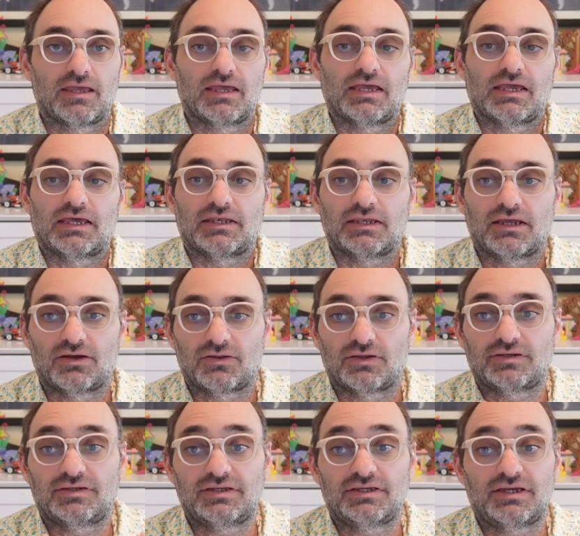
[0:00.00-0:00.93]
Now, the
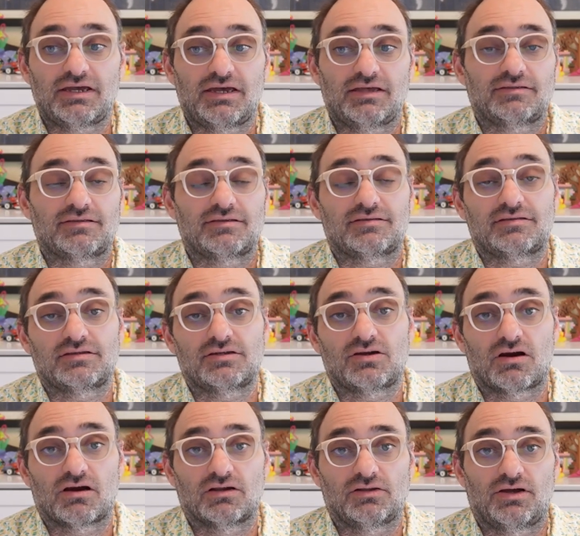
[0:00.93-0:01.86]

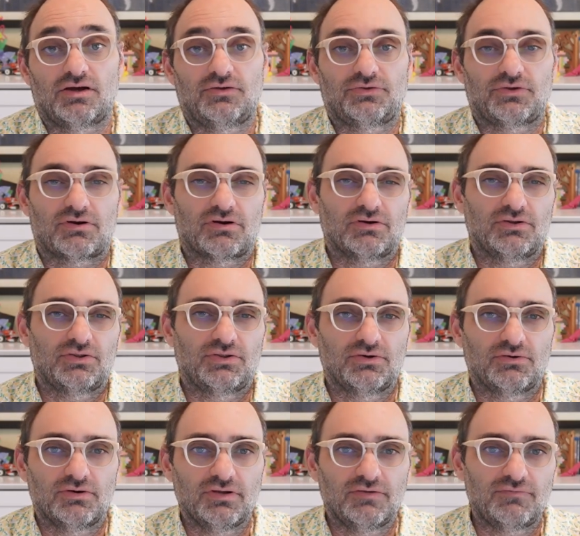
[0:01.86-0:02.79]
DSCR loans are
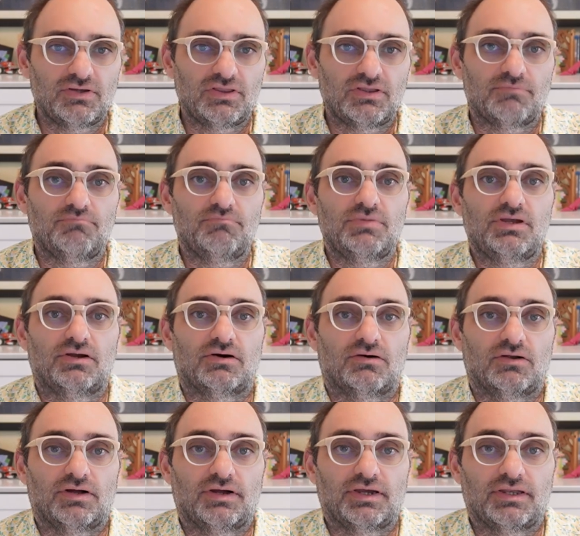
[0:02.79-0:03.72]
sort of in the
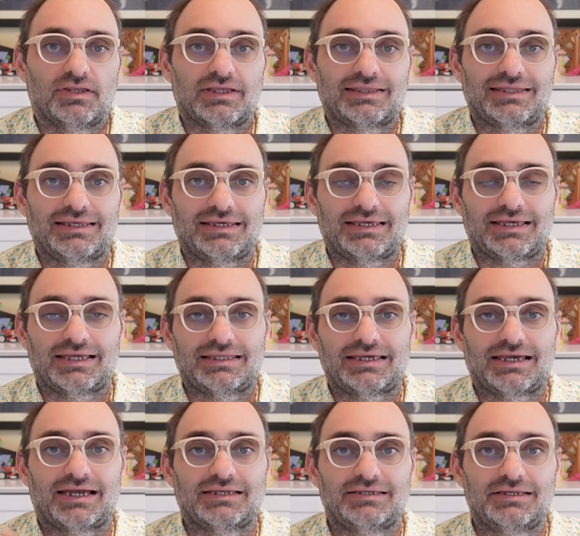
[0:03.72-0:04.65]
middle. And
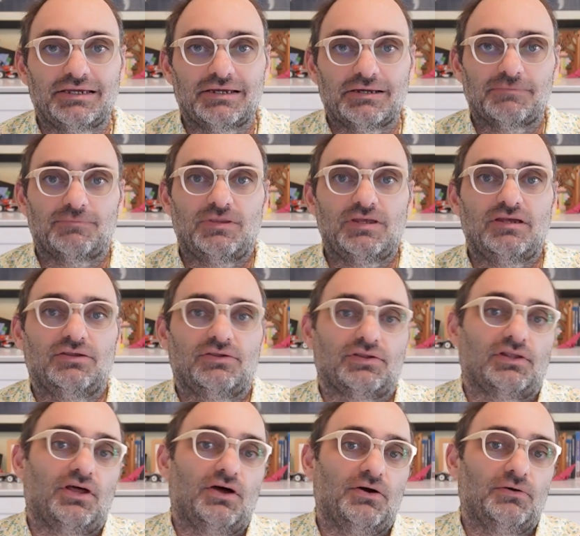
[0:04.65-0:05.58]
the idea of these
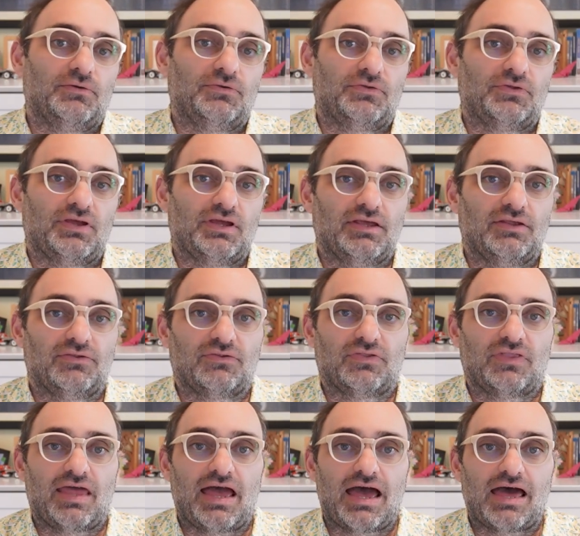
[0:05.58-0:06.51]
loans is
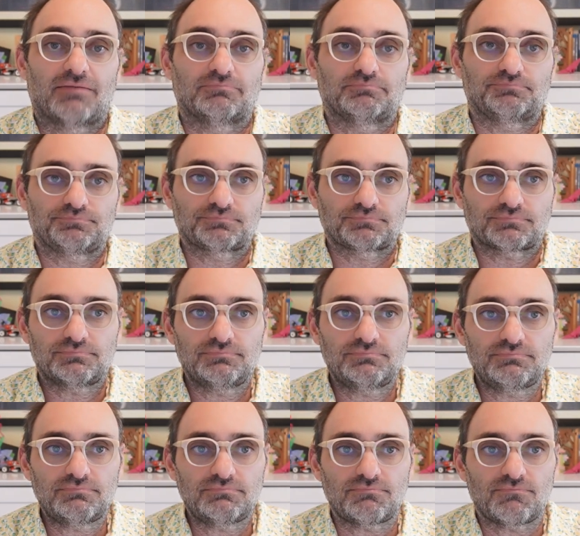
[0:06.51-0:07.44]
that
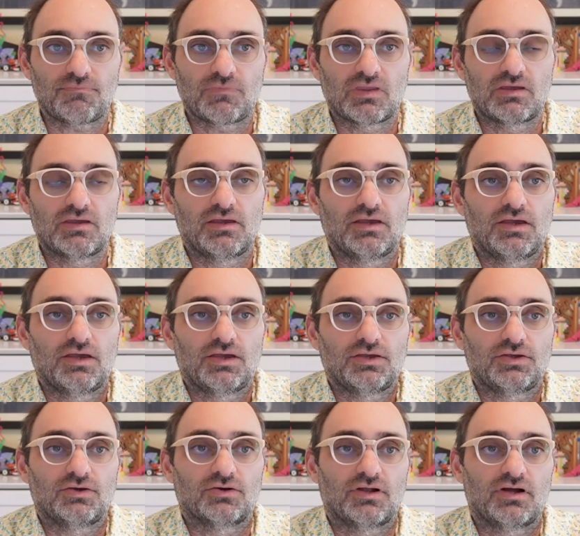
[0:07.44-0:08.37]

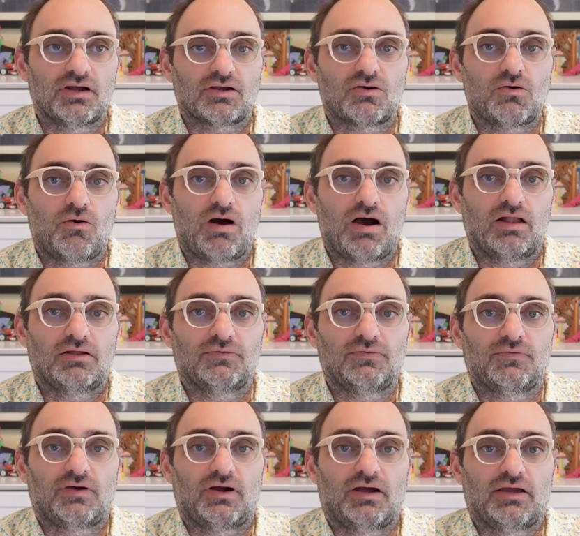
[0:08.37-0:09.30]
you're not
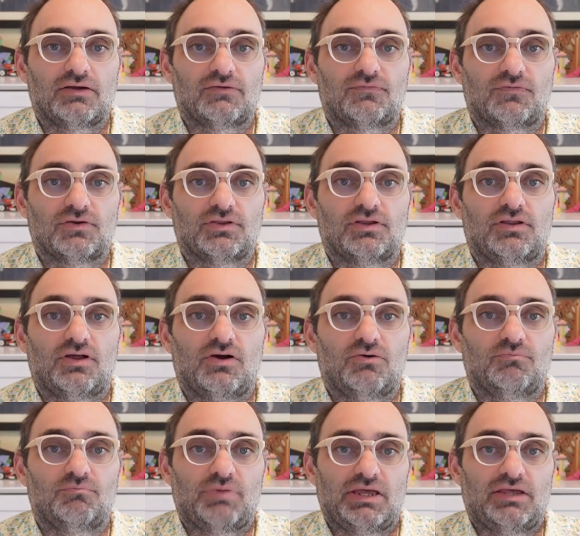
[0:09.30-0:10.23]
qualifying for the
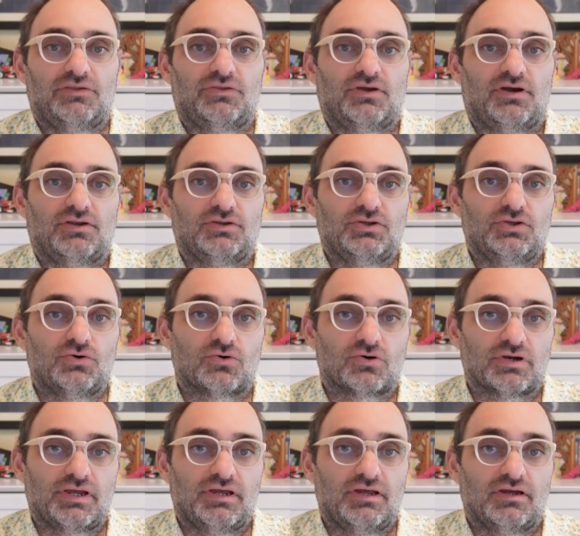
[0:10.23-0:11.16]
loan based on
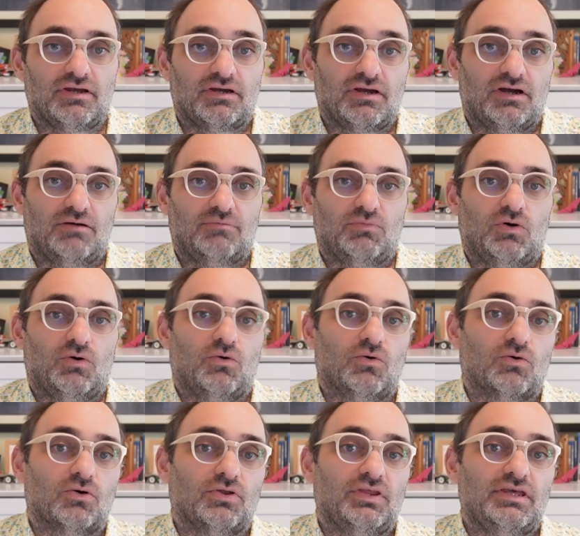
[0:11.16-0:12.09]
your income
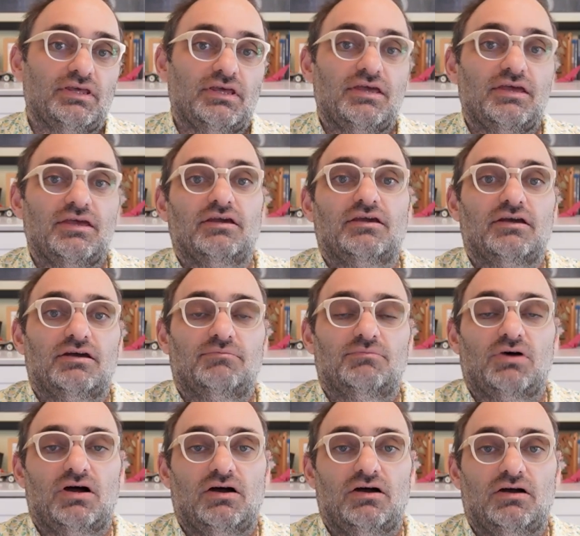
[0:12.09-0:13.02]
or the income
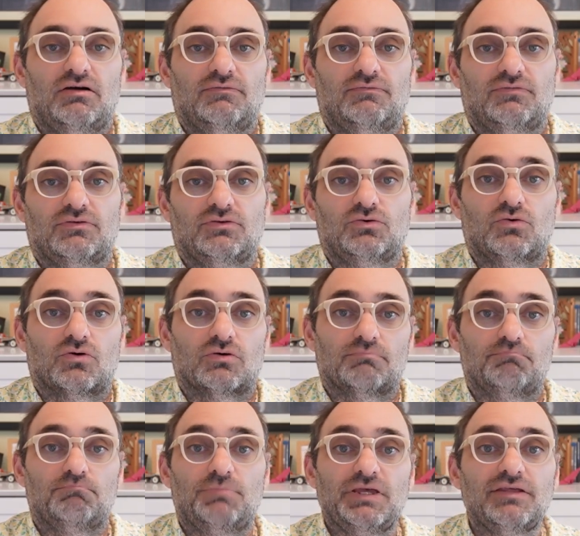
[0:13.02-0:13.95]
of your
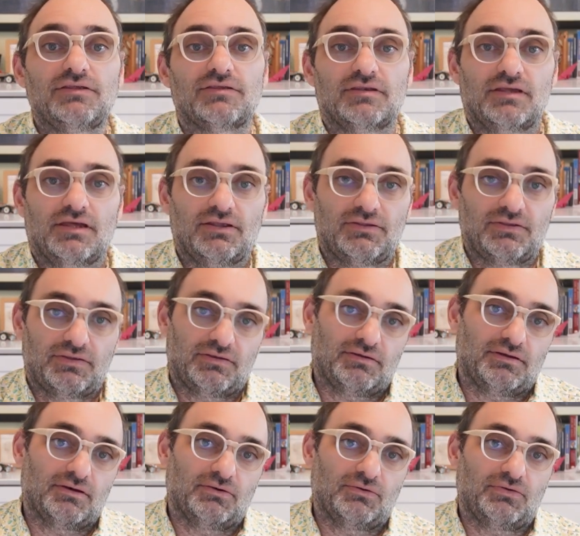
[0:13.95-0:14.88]
business.
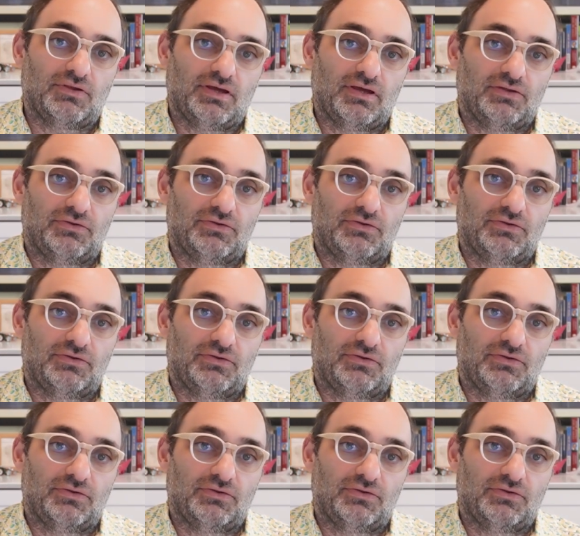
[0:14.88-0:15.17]
Say it's a